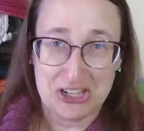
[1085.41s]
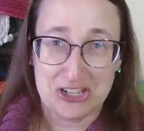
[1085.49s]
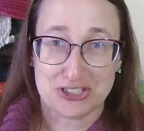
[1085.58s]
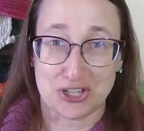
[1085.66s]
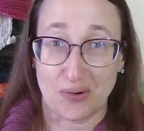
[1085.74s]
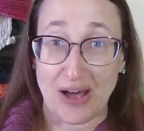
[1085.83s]

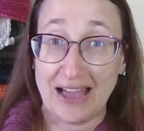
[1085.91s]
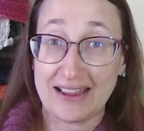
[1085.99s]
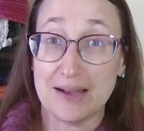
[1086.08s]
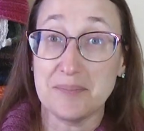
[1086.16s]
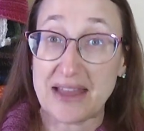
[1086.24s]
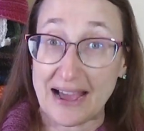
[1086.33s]
So I
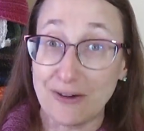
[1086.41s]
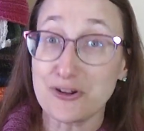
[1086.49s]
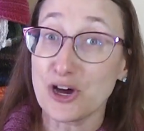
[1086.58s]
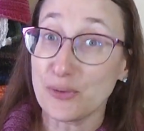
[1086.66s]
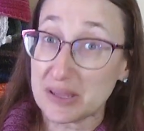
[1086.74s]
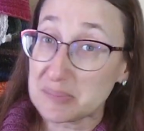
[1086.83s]
am now
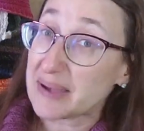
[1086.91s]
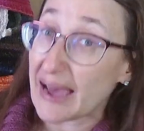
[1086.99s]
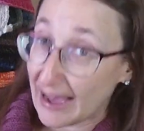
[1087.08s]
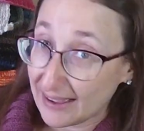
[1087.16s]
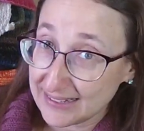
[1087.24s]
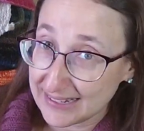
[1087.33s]
going
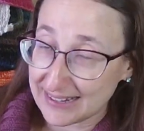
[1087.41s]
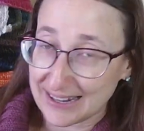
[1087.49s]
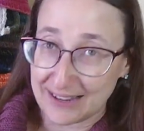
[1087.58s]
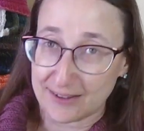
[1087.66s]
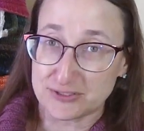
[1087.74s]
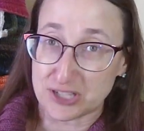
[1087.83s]
back and
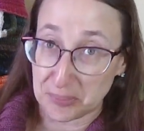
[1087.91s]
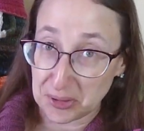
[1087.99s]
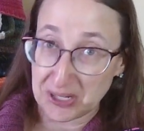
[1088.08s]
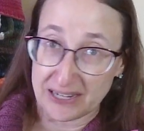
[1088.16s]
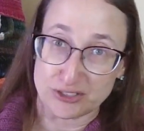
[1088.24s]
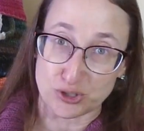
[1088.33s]
I have
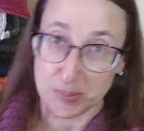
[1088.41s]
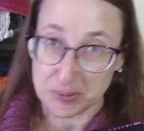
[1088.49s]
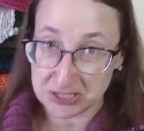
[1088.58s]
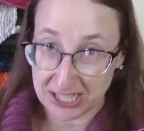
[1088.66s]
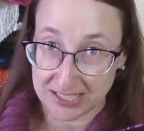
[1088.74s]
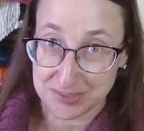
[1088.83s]
double and triple
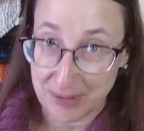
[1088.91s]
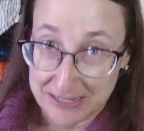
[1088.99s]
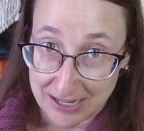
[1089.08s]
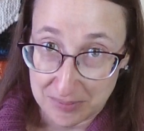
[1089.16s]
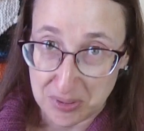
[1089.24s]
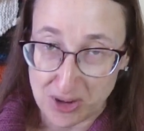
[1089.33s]
checked my
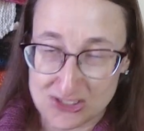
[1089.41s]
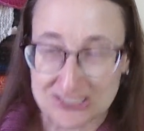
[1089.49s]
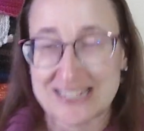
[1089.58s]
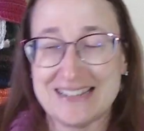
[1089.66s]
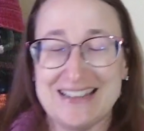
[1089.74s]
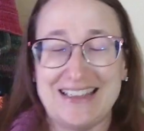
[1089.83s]
numbers
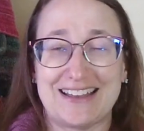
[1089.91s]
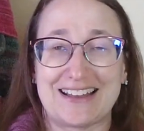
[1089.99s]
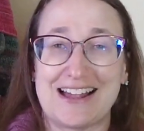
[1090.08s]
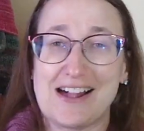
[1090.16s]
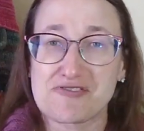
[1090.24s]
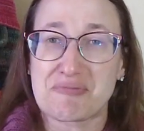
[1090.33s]
and
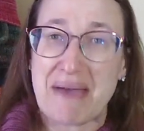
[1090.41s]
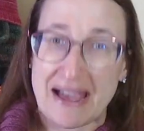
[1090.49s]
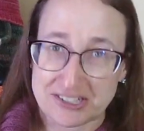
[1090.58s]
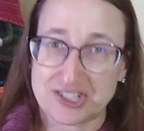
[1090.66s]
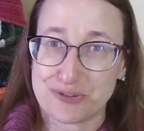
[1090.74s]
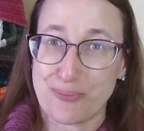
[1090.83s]
I have
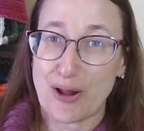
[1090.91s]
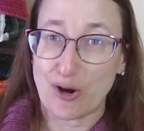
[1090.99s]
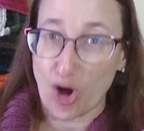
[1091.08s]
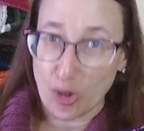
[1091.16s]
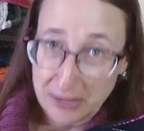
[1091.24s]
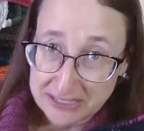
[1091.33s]
matched where
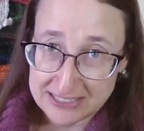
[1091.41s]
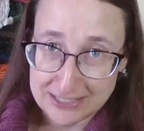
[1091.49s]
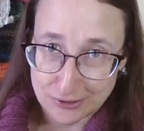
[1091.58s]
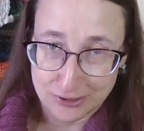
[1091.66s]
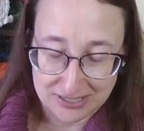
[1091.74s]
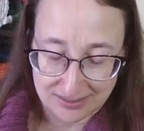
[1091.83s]
all my
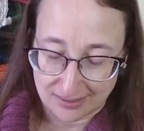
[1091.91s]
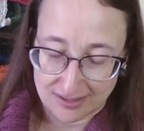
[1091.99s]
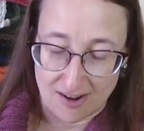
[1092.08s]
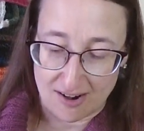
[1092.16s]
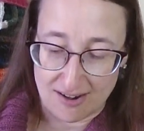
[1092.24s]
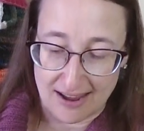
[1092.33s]
decreases
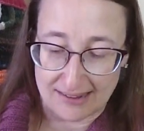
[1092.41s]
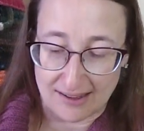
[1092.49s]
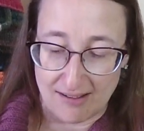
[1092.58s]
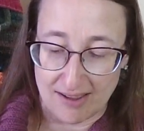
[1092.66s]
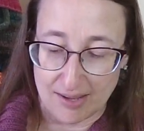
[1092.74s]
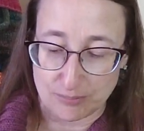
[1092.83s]
are and
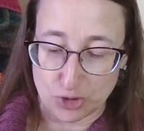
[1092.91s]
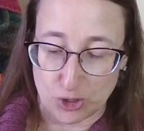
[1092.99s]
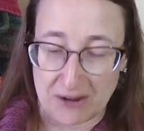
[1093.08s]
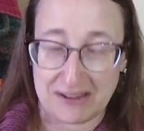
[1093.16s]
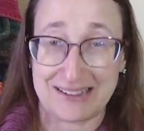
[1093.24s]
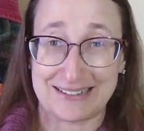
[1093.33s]
I am
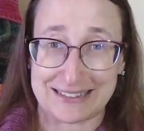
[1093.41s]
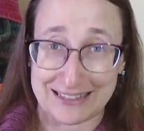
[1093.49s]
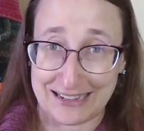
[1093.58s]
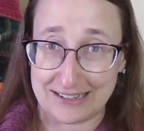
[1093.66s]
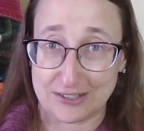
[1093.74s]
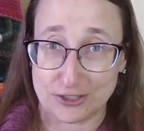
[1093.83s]
trying
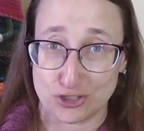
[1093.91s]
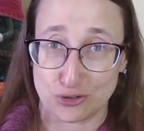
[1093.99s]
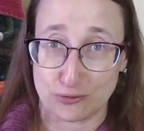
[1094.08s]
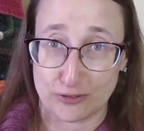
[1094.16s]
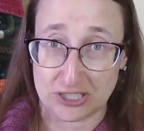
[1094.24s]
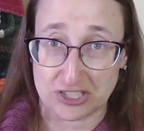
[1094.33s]
again to
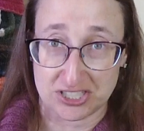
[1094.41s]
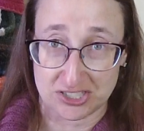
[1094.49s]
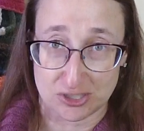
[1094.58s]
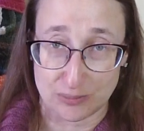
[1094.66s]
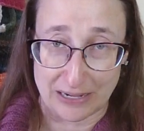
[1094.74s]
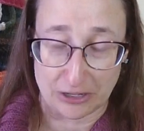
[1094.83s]
finish the
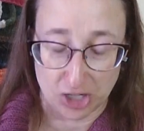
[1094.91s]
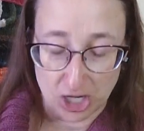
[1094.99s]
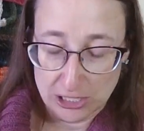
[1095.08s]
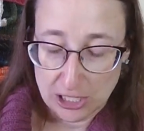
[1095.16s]
sweater.